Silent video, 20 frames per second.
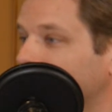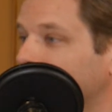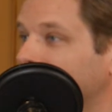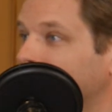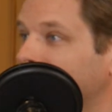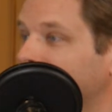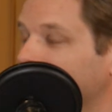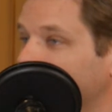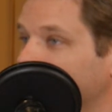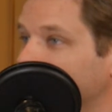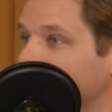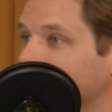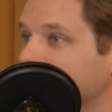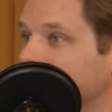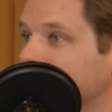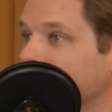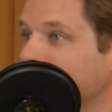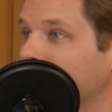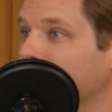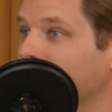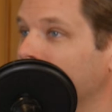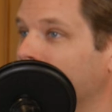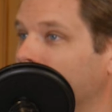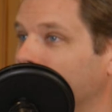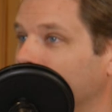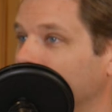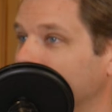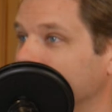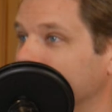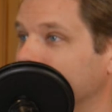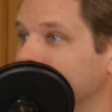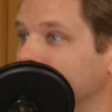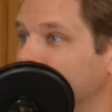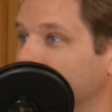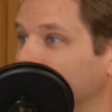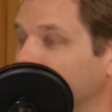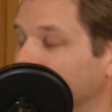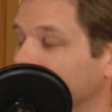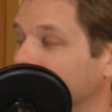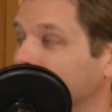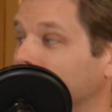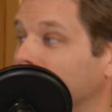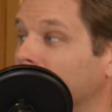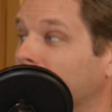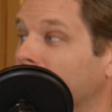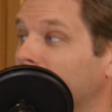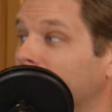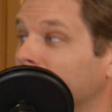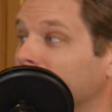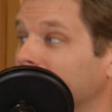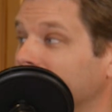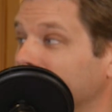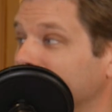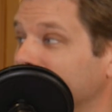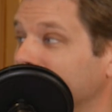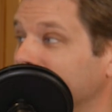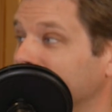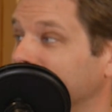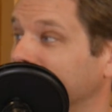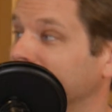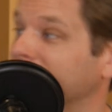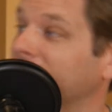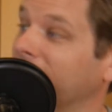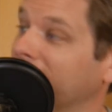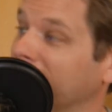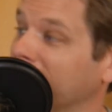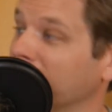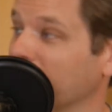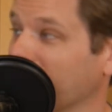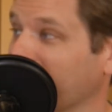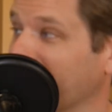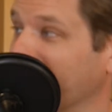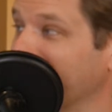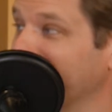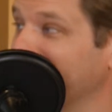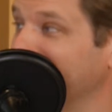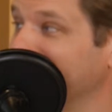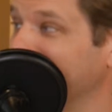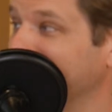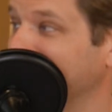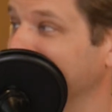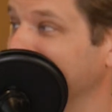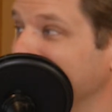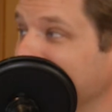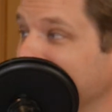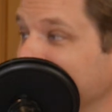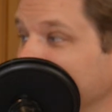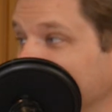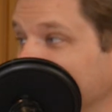because of this supposed long history dating back to